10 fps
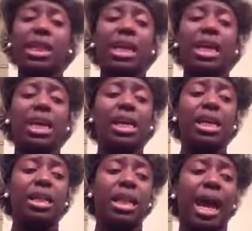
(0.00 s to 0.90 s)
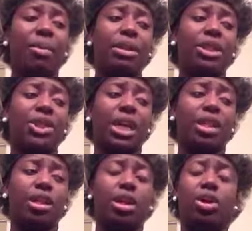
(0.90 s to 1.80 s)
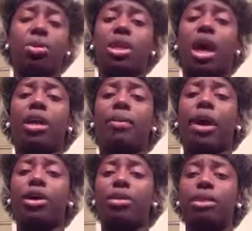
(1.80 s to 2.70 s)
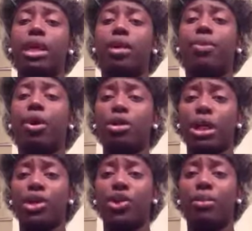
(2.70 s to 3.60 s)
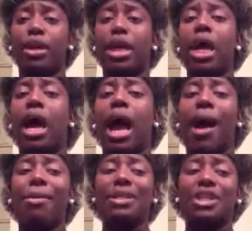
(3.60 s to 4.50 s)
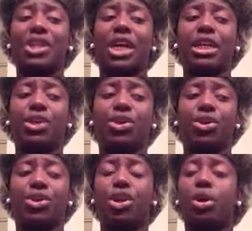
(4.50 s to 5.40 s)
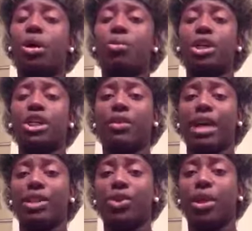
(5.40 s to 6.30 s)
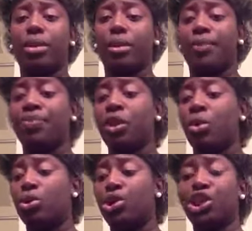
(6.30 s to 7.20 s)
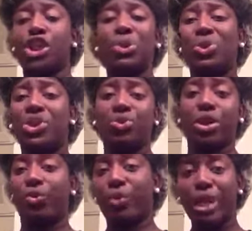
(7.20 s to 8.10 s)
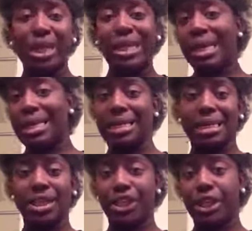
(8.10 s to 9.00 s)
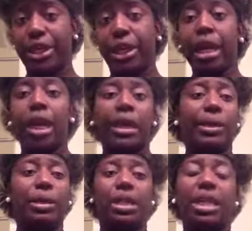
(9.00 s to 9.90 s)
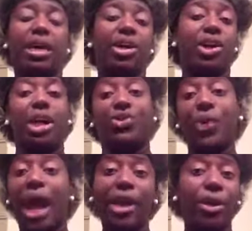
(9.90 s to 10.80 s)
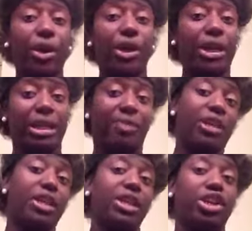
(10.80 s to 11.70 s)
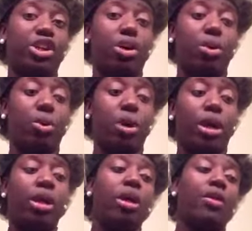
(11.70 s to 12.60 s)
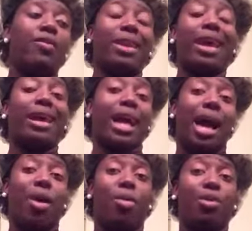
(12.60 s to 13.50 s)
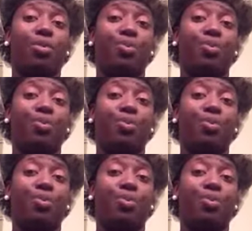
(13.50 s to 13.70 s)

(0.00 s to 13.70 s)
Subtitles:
thing that I would suggest, you were talking about you did a protein treatment. I would suggest, a moisturizing treatment. What you can do just with a really good conditioner. You can set under a dryer or you can leave the conditioner on for like an hour.